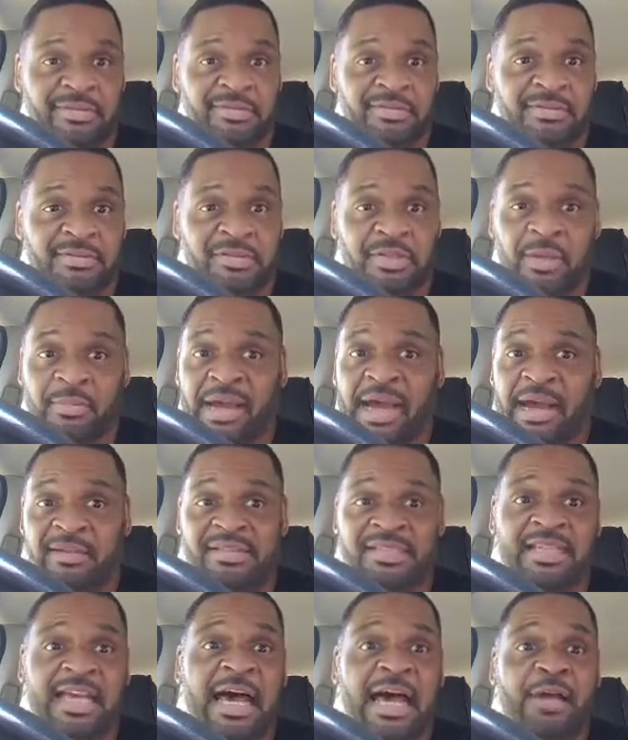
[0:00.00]
So I'm
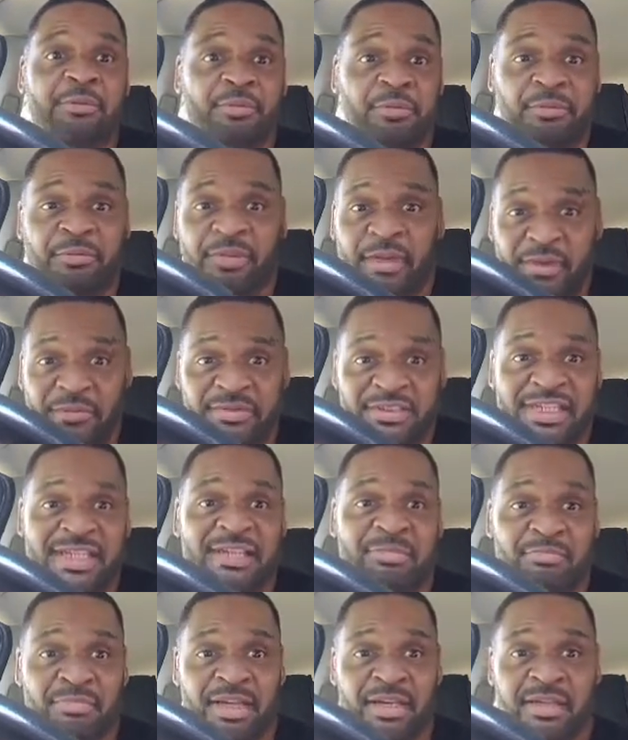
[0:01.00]
outside for
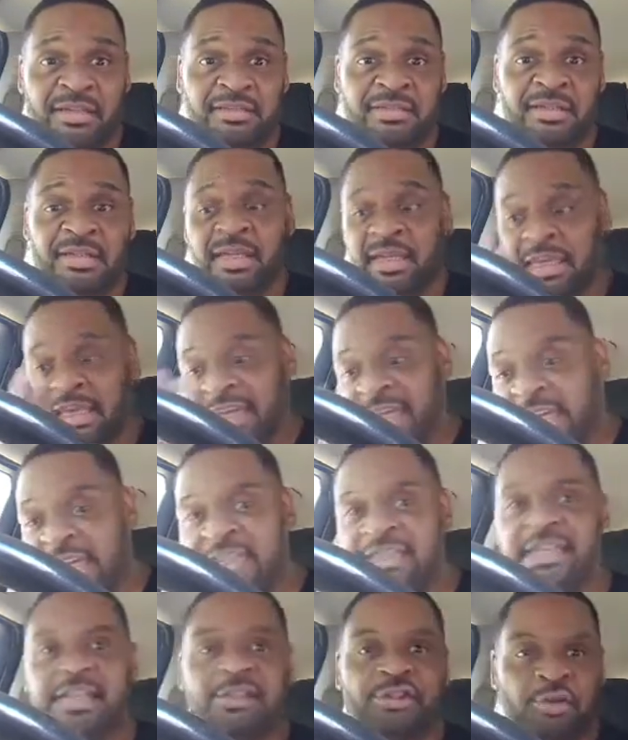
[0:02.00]
15 minutes in
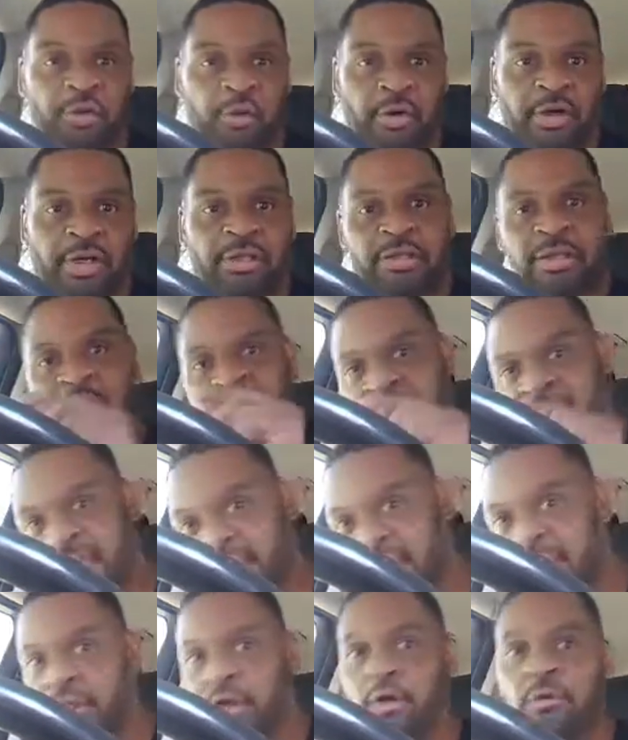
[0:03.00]
Detroit
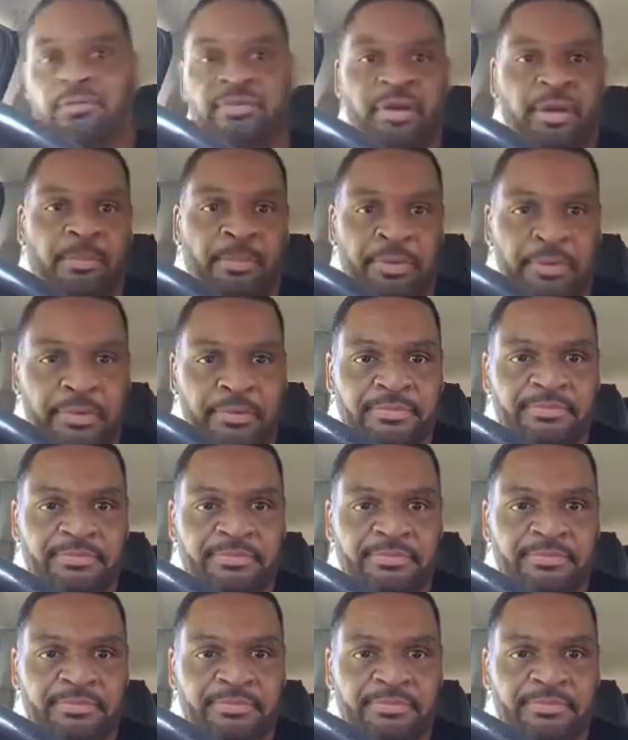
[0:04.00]
in November.